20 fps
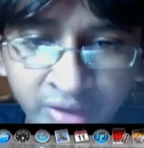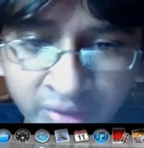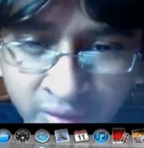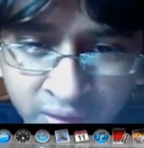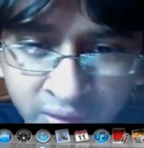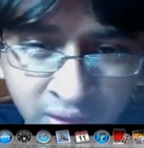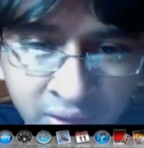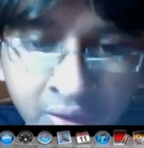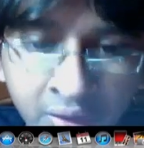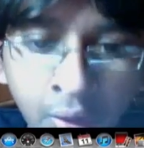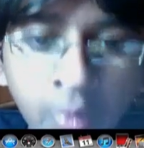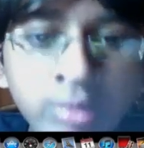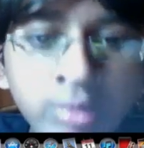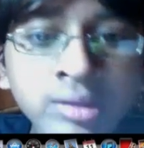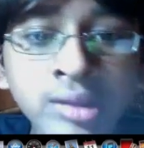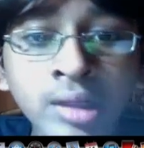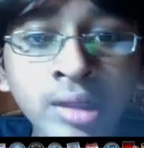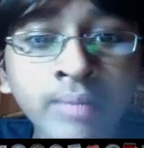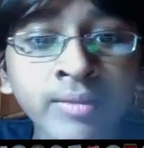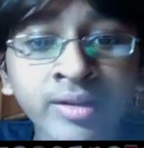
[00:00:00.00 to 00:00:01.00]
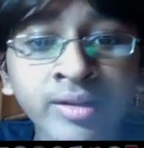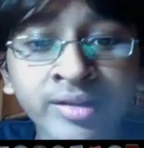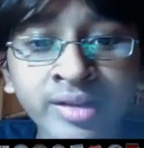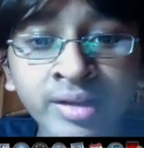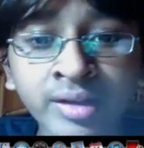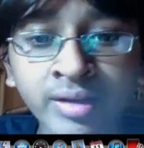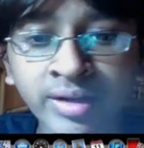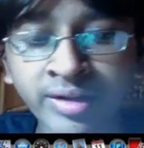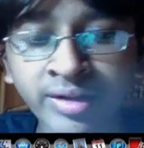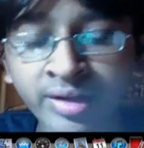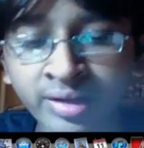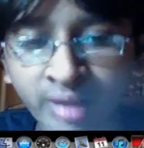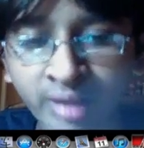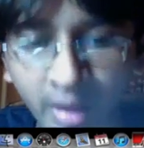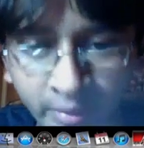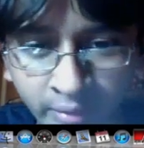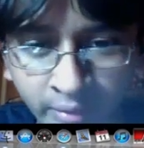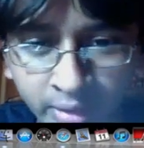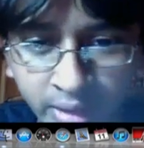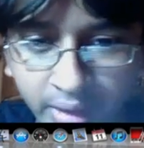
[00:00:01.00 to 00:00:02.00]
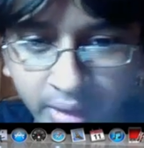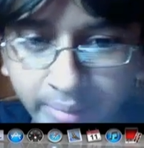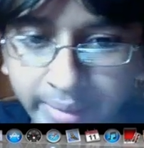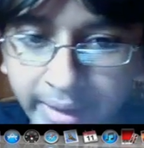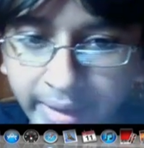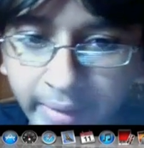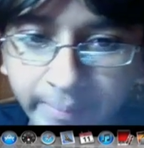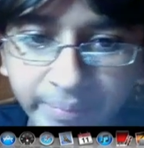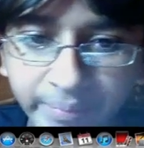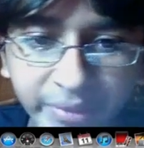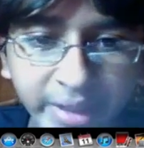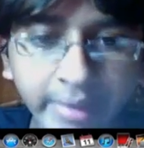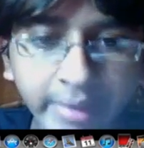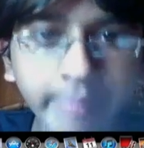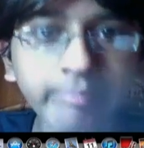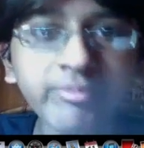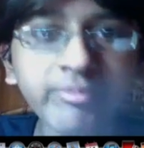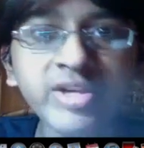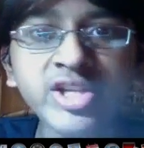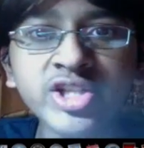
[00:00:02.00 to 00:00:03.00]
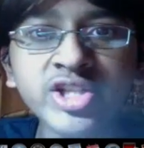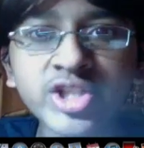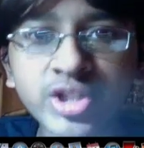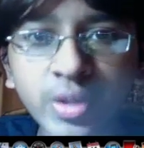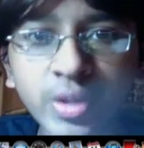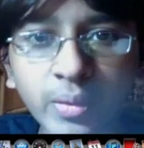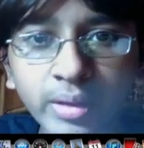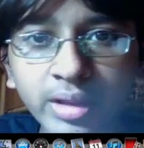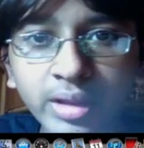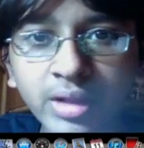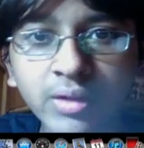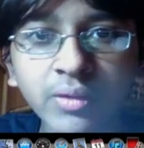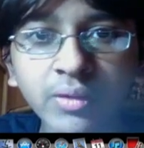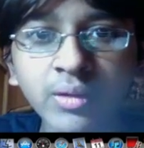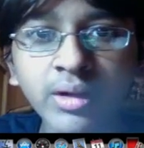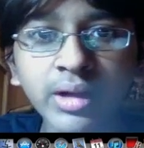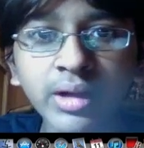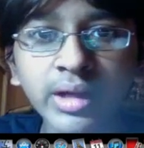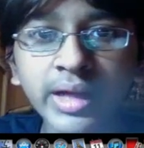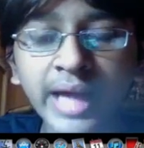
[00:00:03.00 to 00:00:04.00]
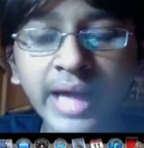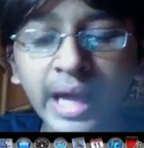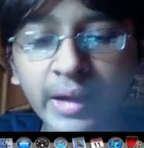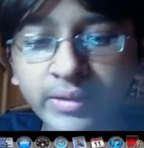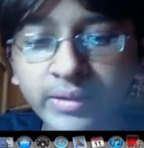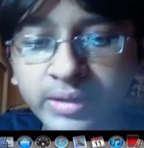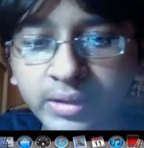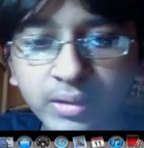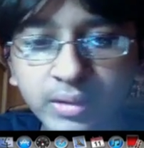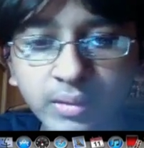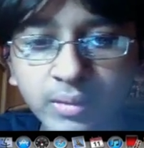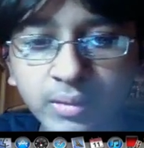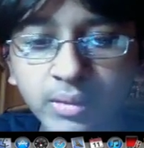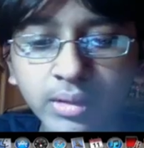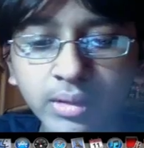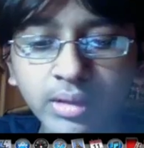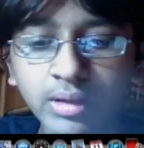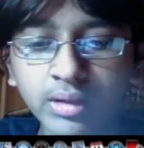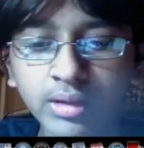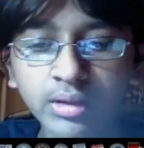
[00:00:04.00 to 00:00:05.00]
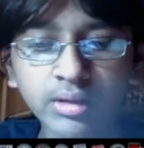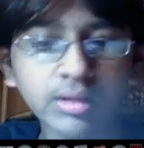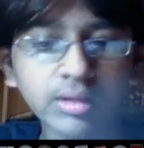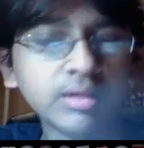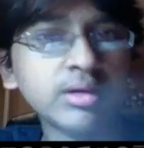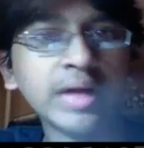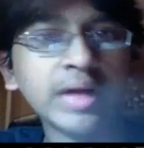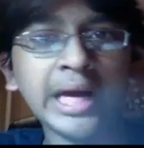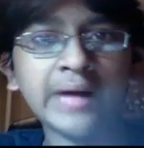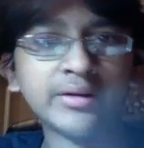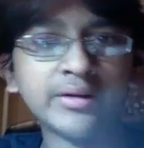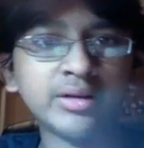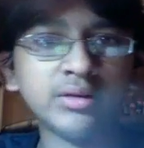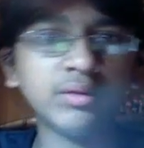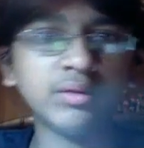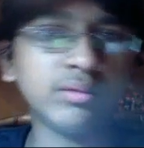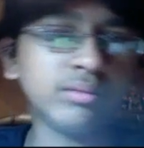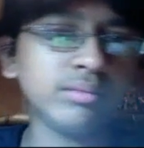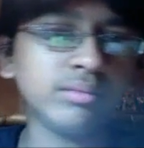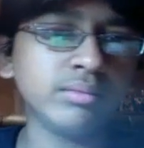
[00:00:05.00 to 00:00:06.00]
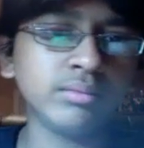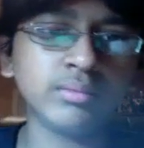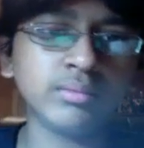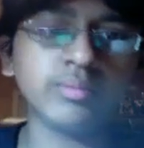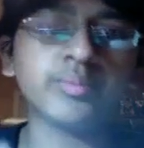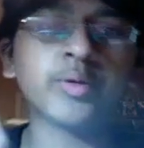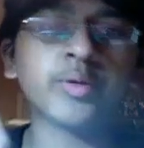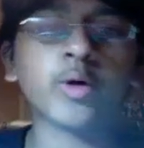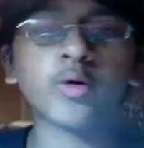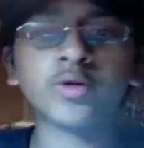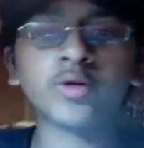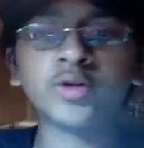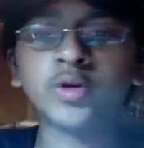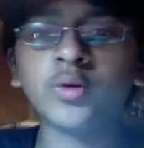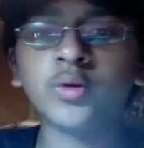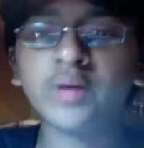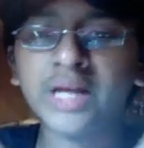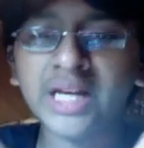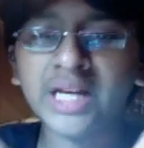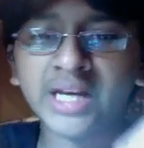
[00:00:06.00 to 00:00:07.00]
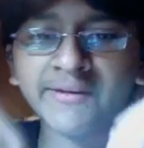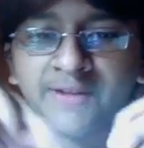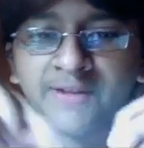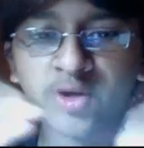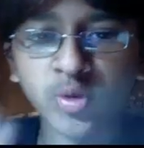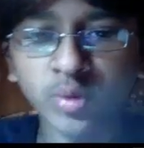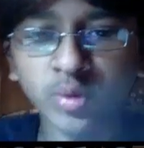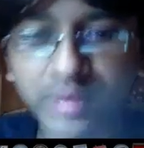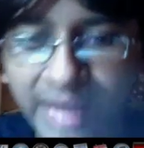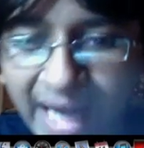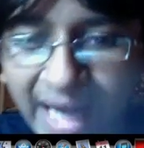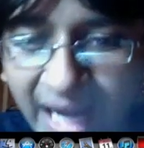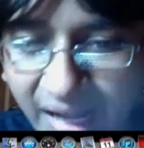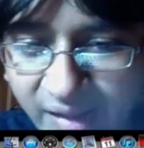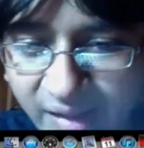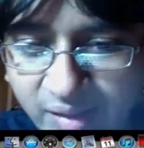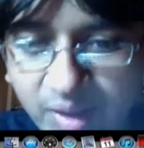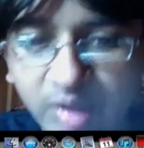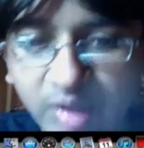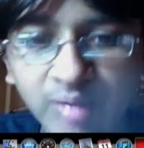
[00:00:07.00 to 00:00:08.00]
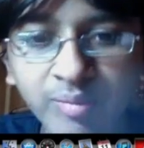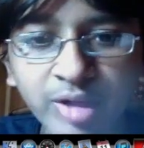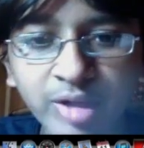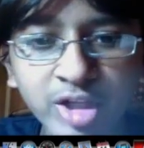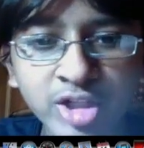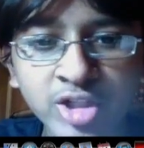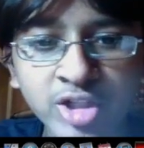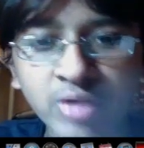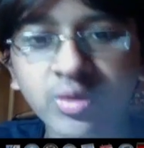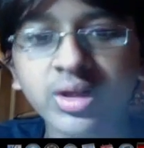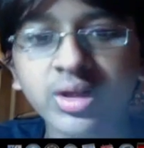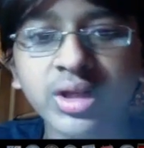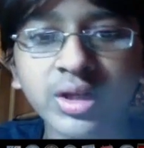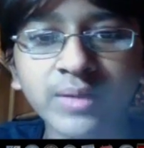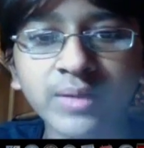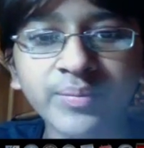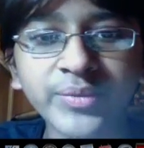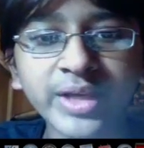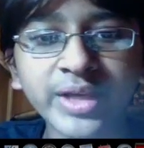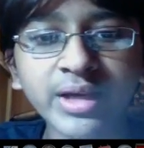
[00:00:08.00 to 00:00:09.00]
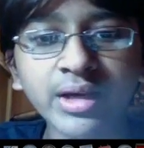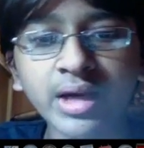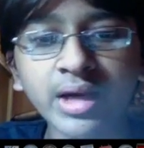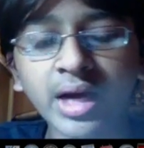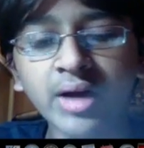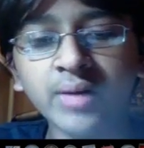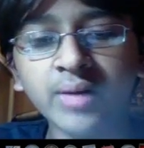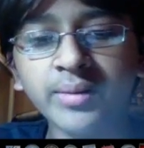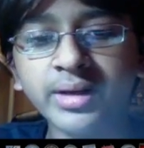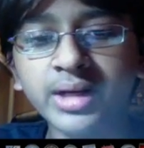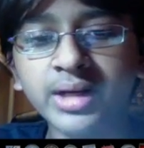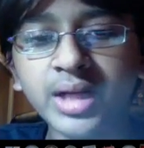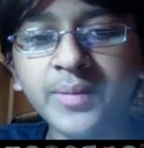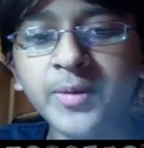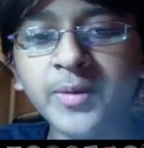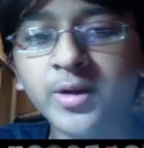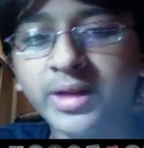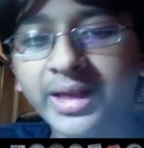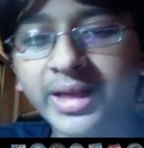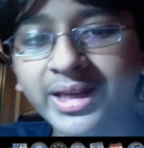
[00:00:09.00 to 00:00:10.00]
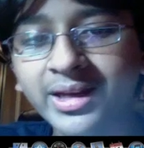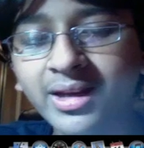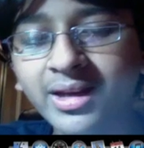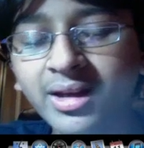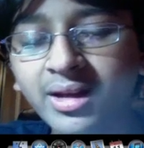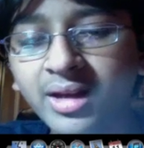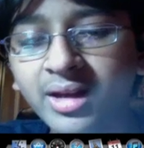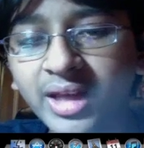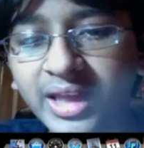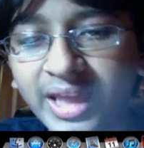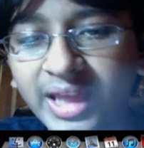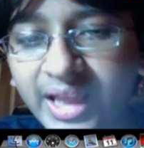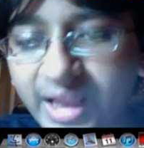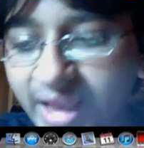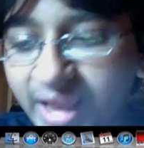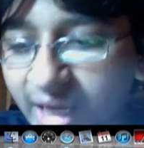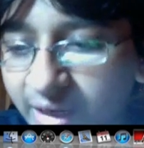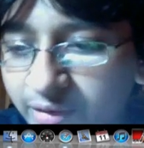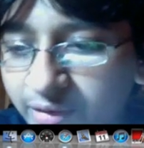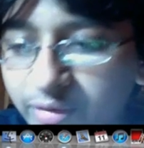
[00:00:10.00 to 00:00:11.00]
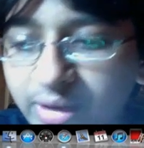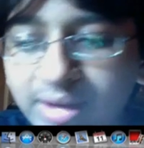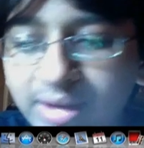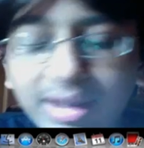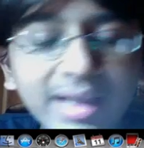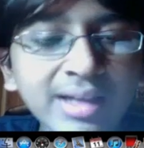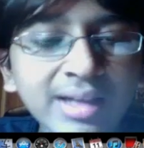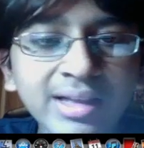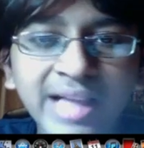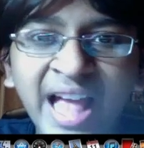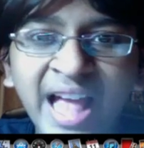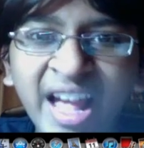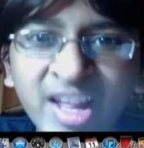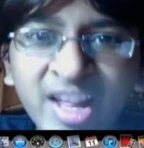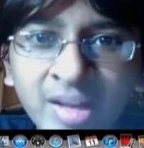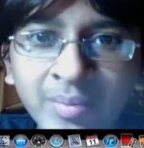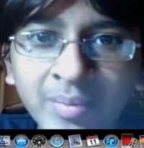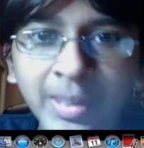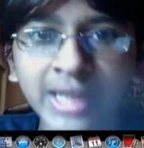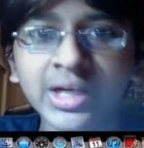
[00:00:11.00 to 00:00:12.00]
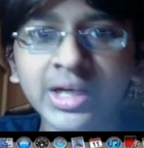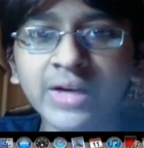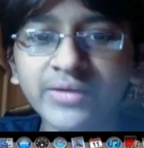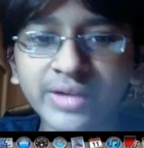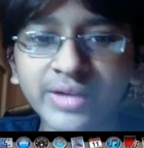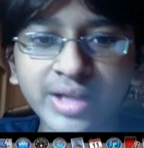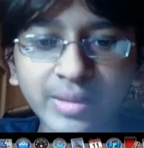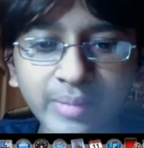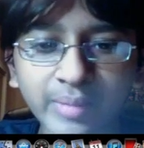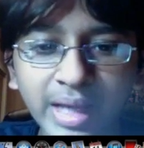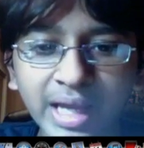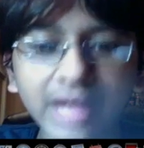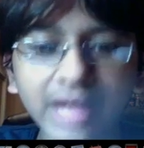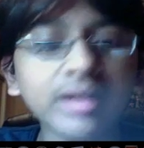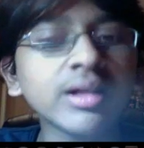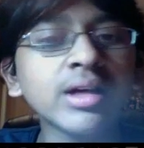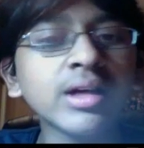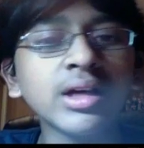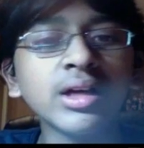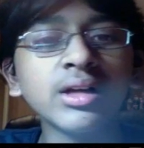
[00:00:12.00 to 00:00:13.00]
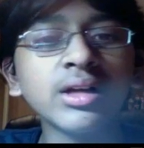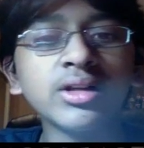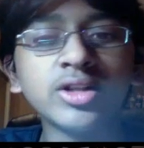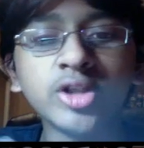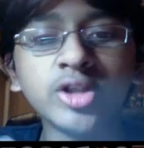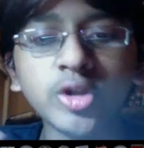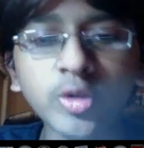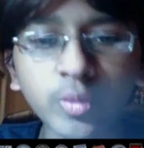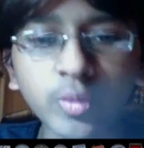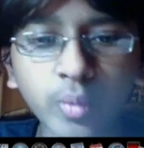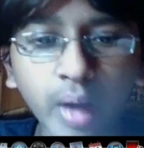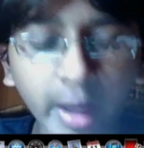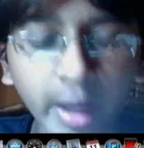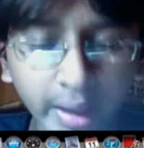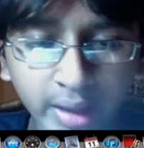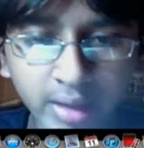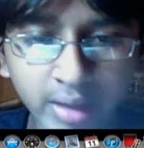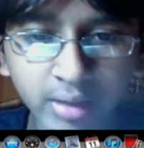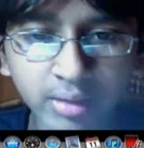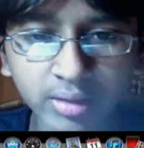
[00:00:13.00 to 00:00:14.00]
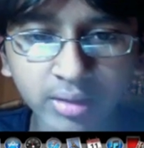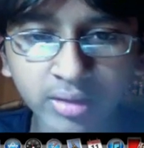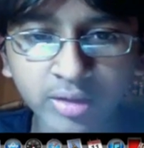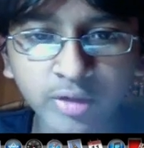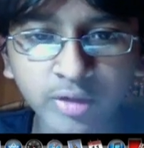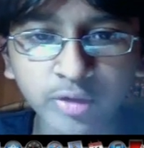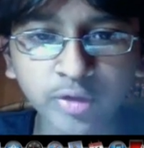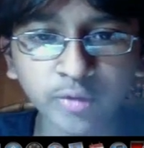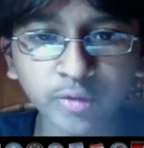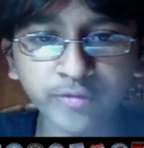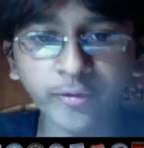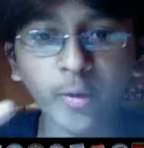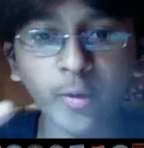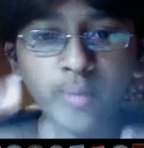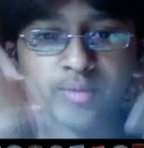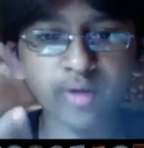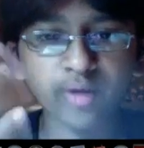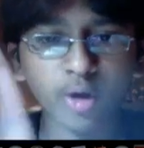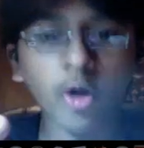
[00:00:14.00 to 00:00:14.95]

these whole terminal series is not really about me showing you how to do an individual task. It's me showing you how to manipulate every little aspect of a command to form your